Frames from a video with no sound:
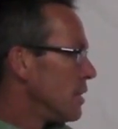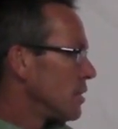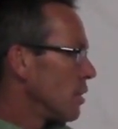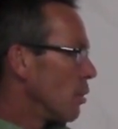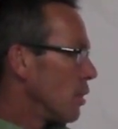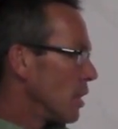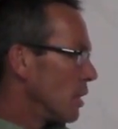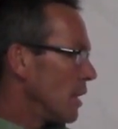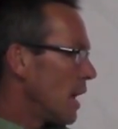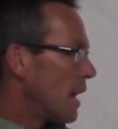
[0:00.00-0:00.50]

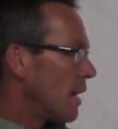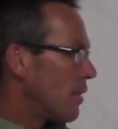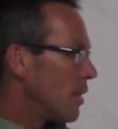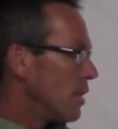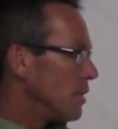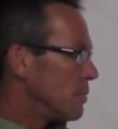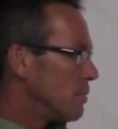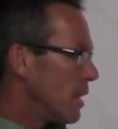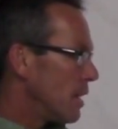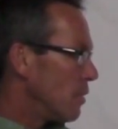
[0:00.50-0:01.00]
So what a lot of
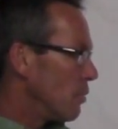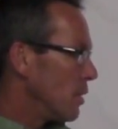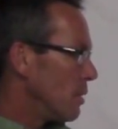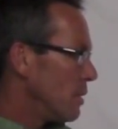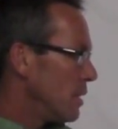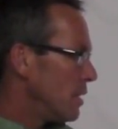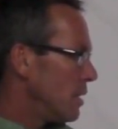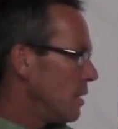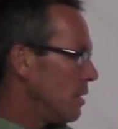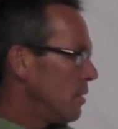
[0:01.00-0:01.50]
those men and
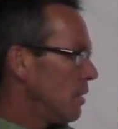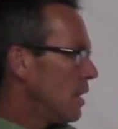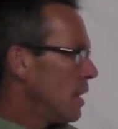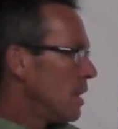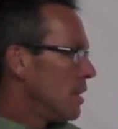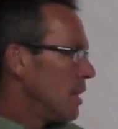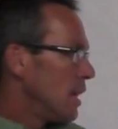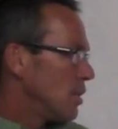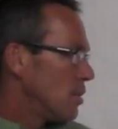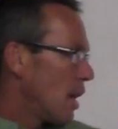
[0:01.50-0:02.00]
women do
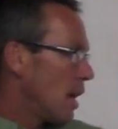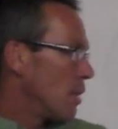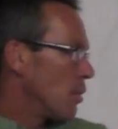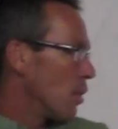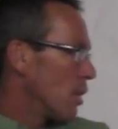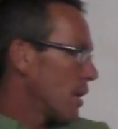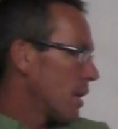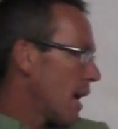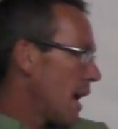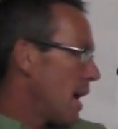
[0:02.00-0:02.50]
they try
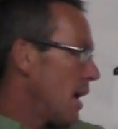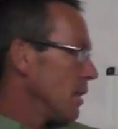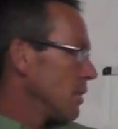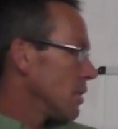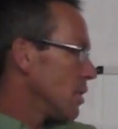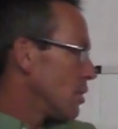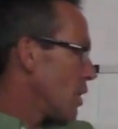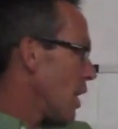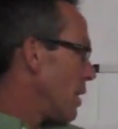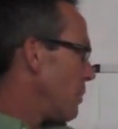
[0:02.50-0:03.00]
to work
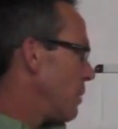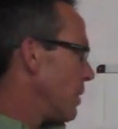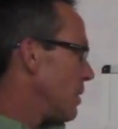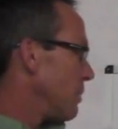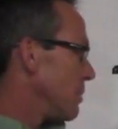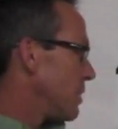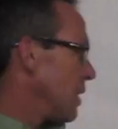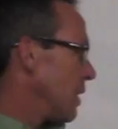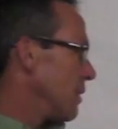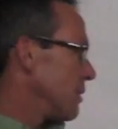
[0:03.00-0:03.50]
out to try to put
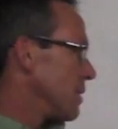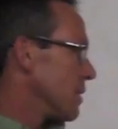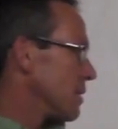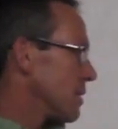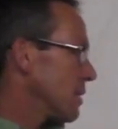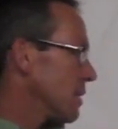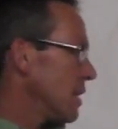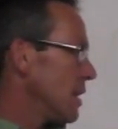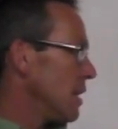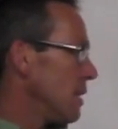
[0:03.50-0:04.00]
themselves to
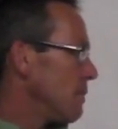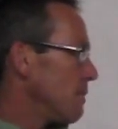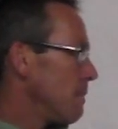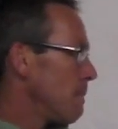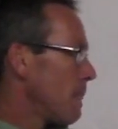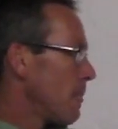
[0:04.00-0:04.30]
sleep,